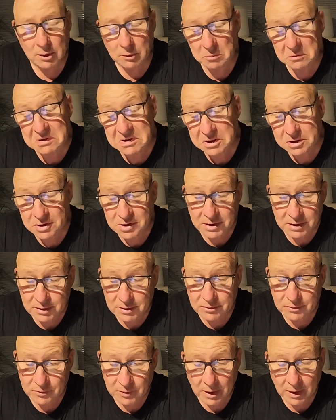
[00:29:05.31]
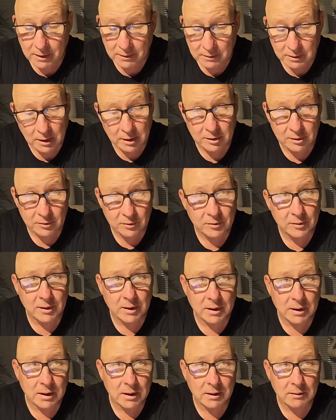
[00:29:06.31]
which is, yeah, it's
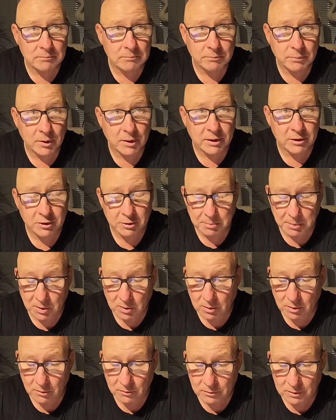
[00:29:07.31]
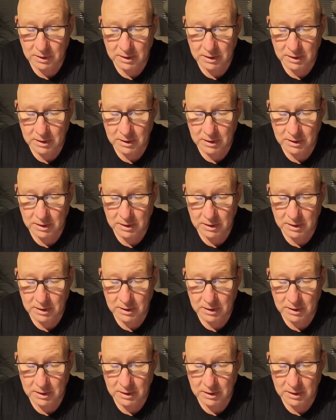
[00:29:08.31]
pretty spot on.